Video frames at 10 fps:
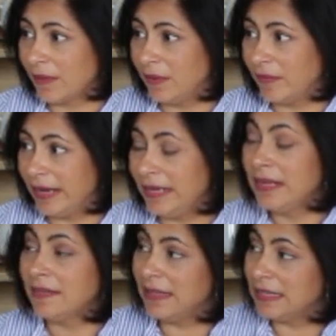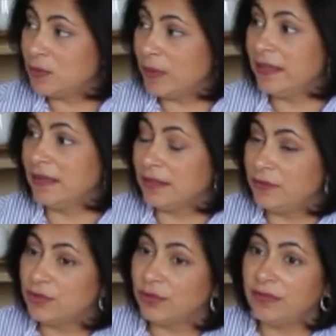All right, that's why the
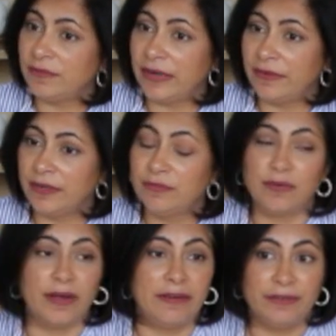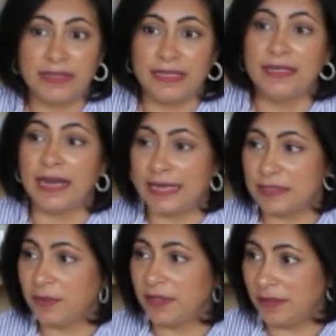control of error for everything
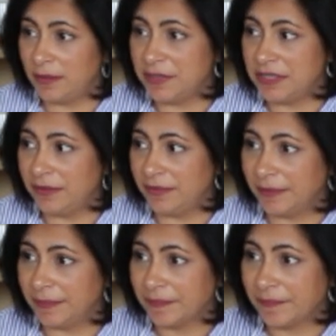lies within the material.